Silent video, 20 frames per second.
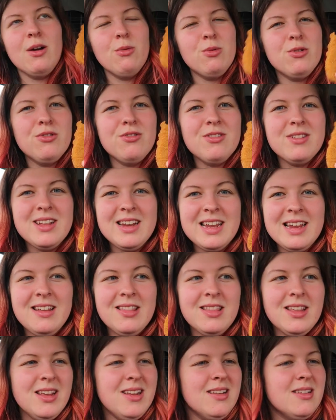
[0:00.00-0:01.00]
I wouldn't really
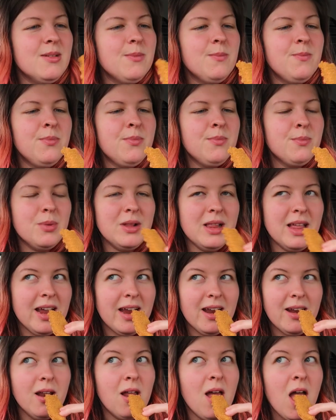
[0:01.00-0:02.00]
eat these
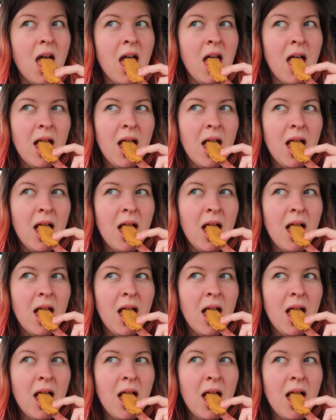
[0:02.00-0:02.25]
plain.